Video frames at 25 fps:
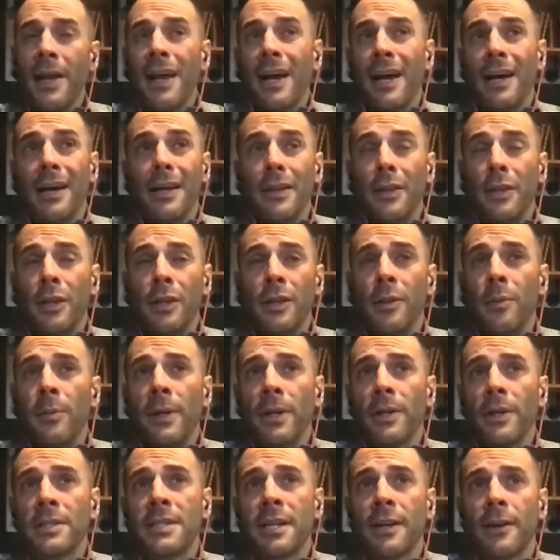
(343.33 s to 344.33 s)
Uh, the, the
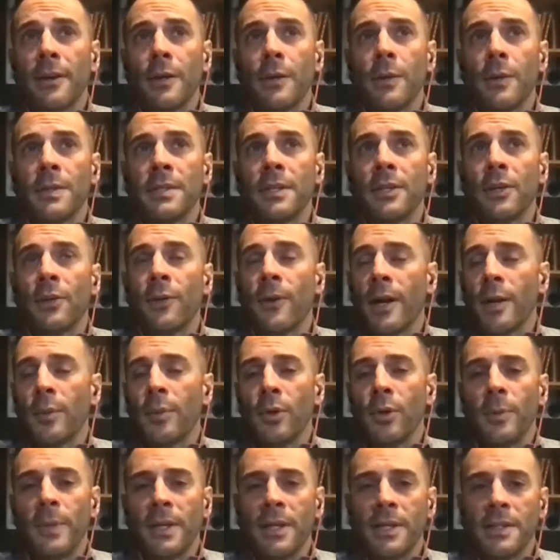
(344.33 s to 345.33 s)
military was
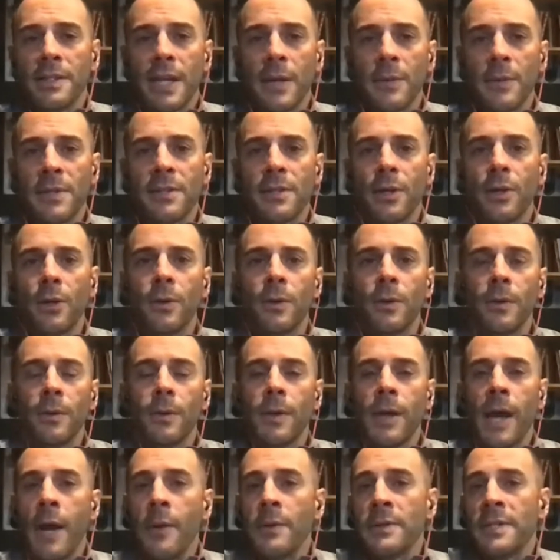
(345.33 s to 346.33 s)
incredible because I was so,
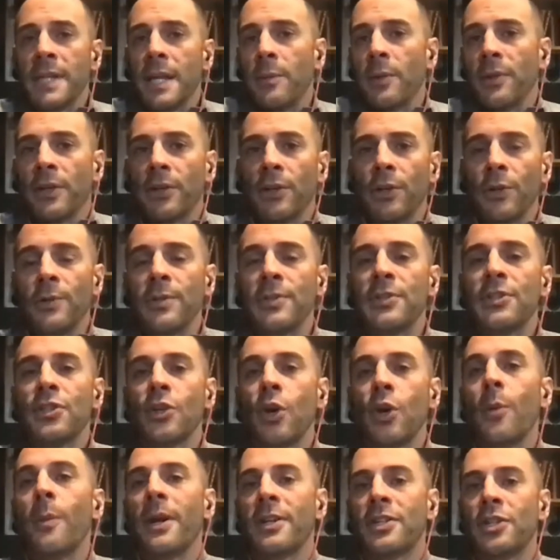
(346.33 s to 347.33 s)
I was able to learn
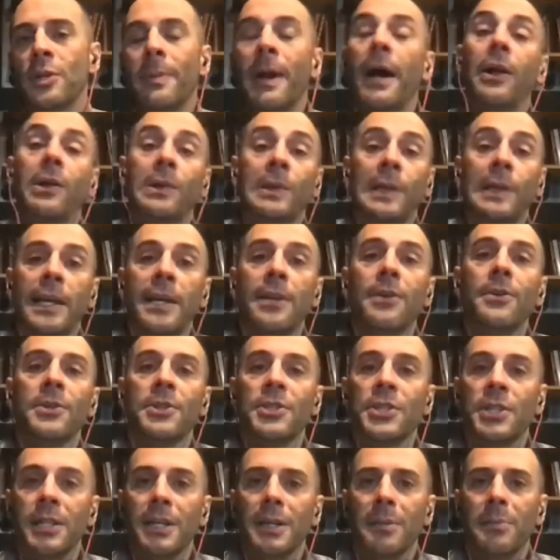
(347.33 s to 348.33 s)
so much about
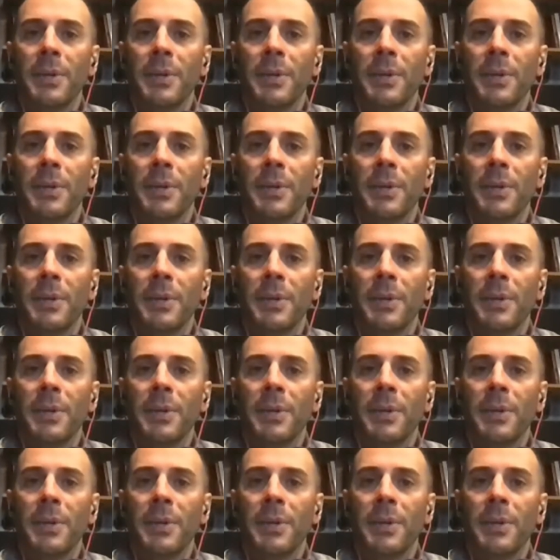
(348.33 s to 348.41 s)
leadership.